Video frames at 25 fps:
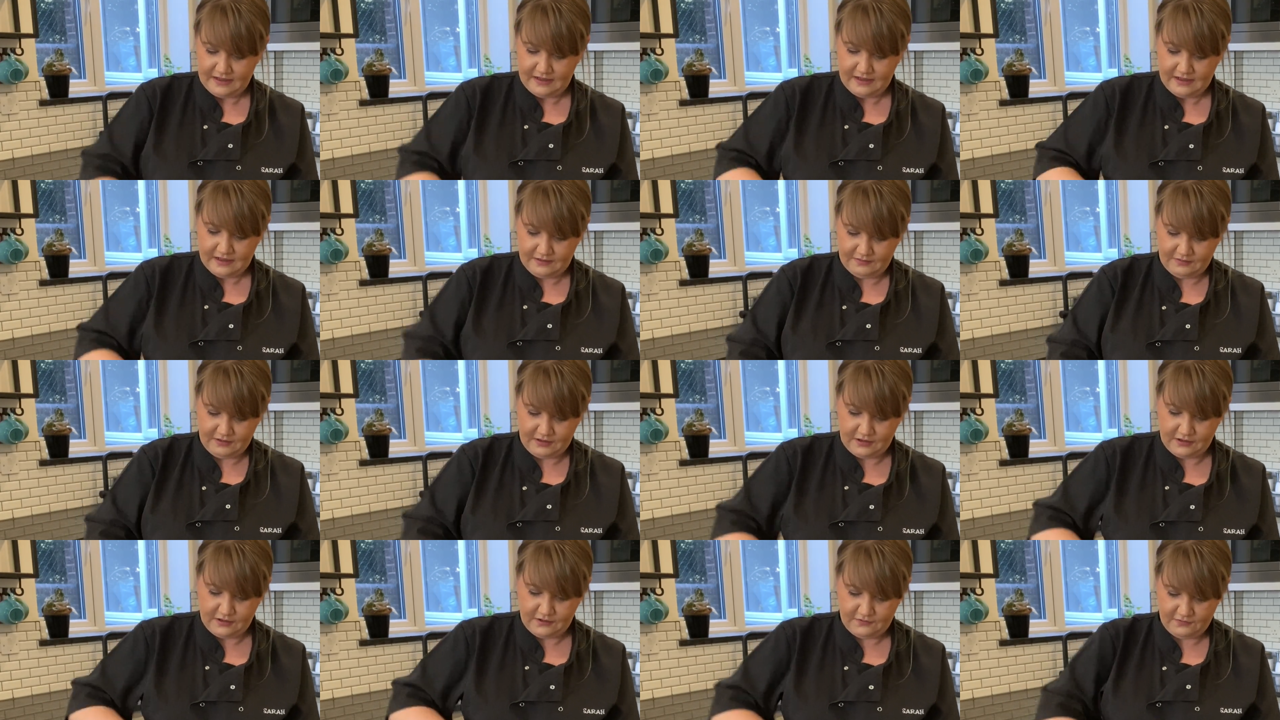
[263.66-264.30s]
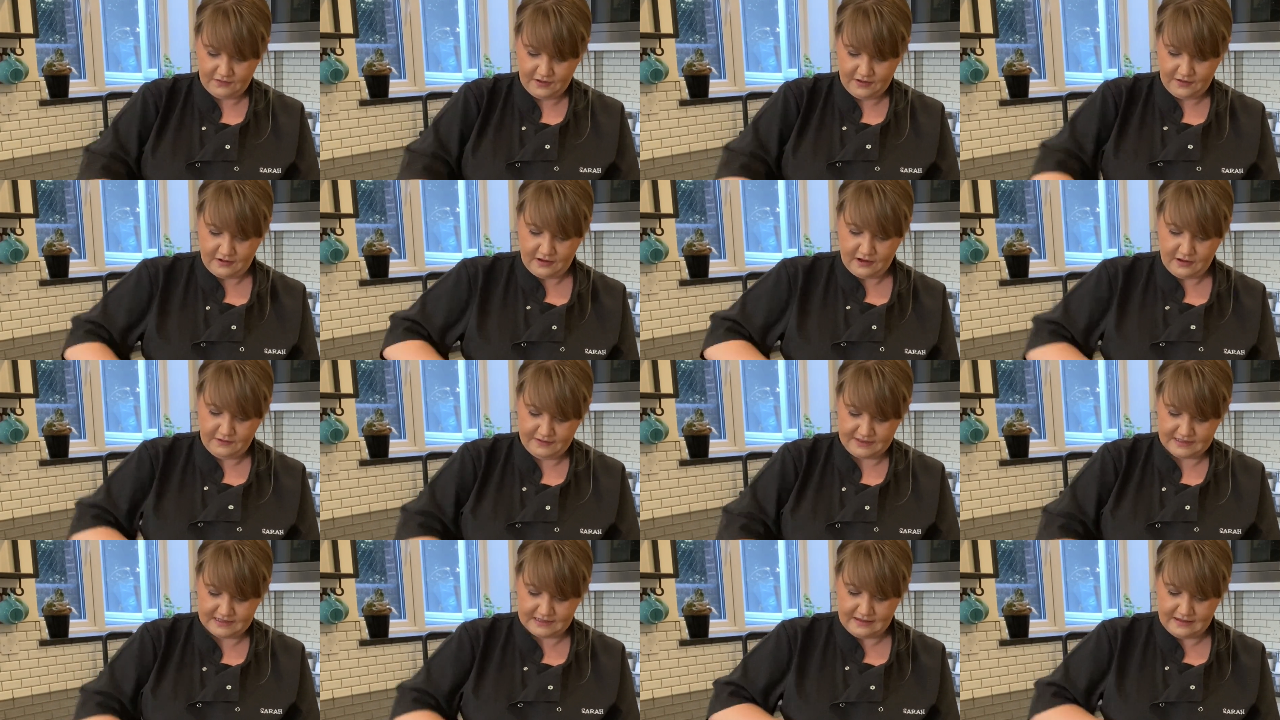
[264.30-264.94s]
I'm going to throw the
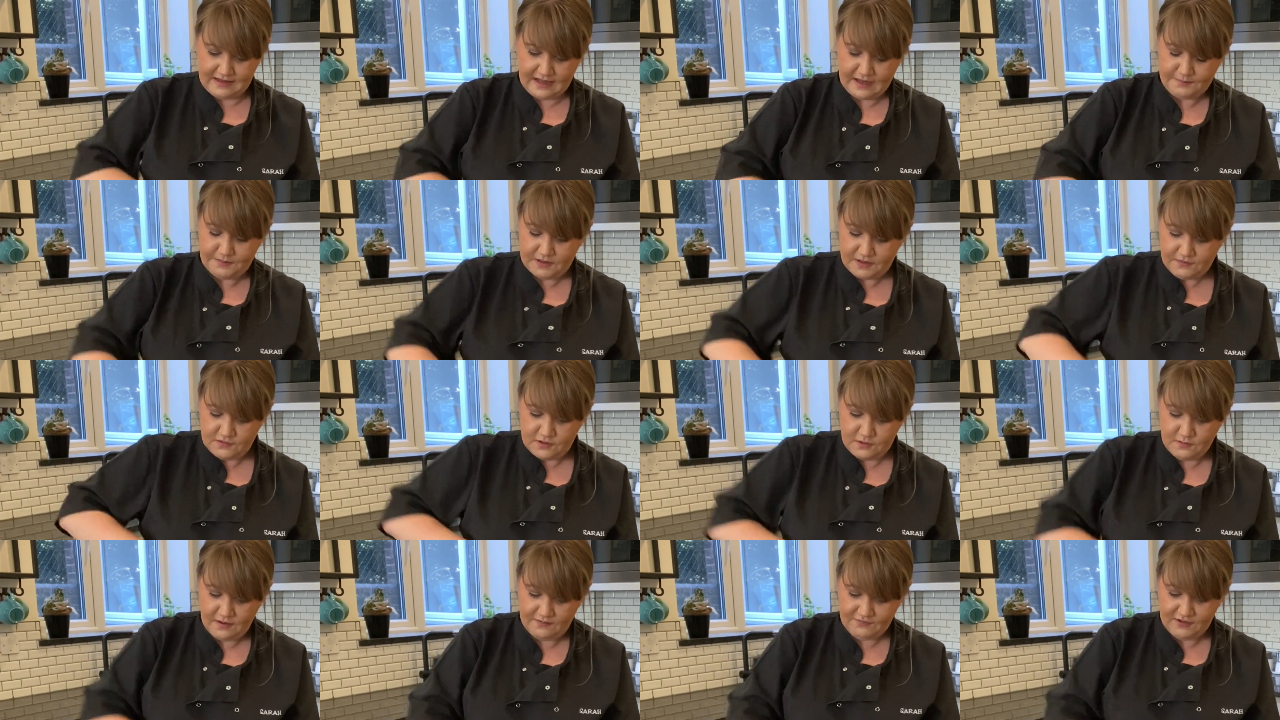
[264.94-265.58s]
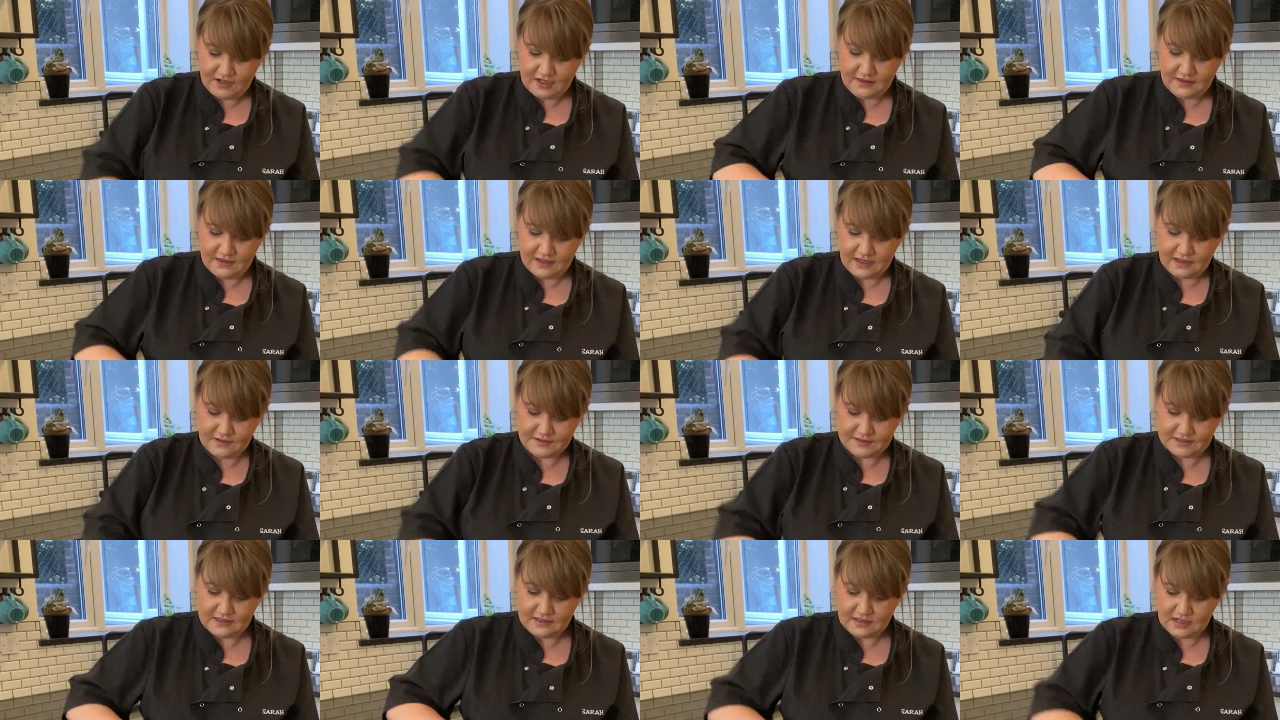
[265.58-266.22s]
currants in there, but if you have anything
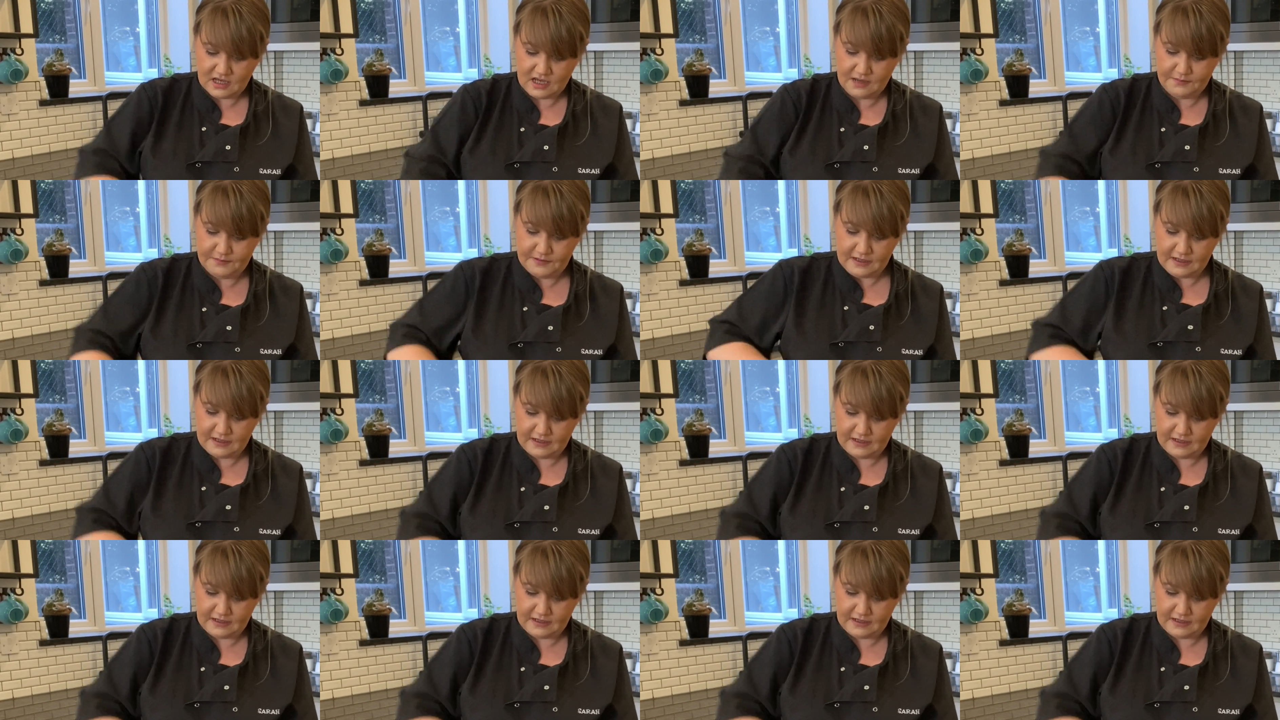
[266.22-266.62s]
else in the cupboard,